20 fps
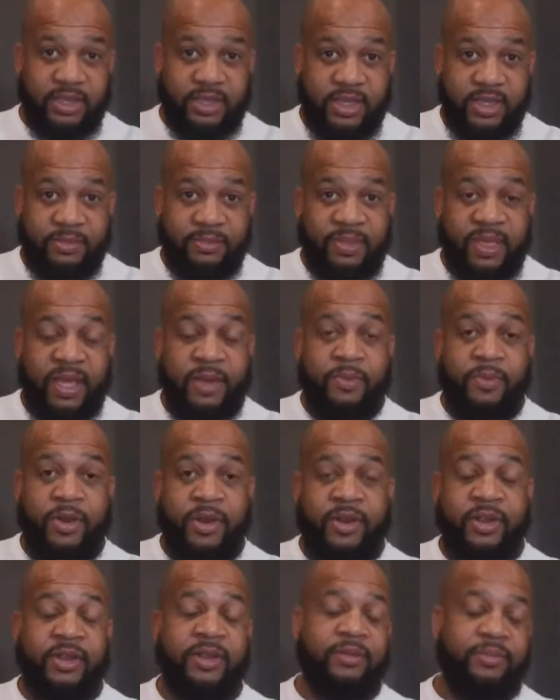Keep that
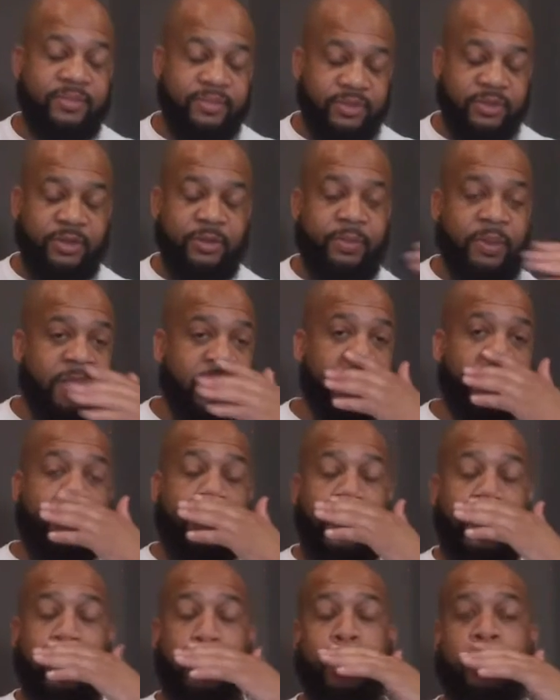working, you'll pay the
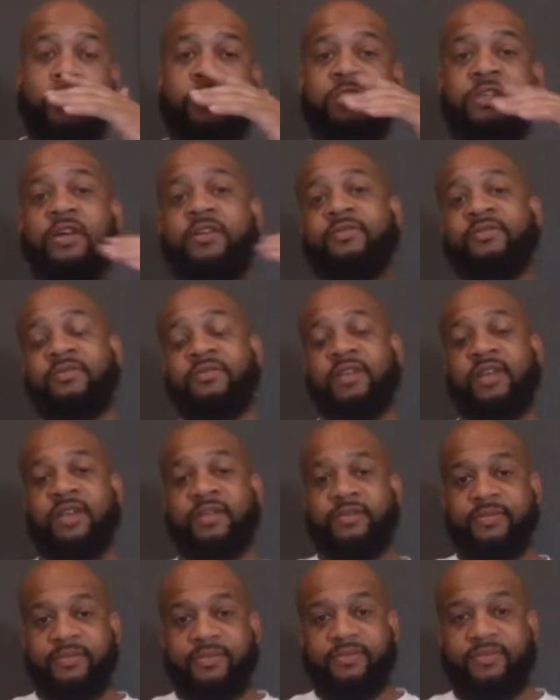credit cards off,
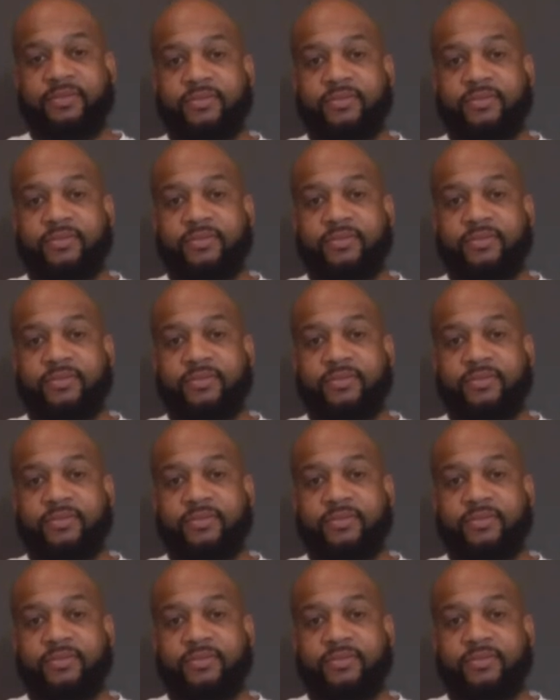okay?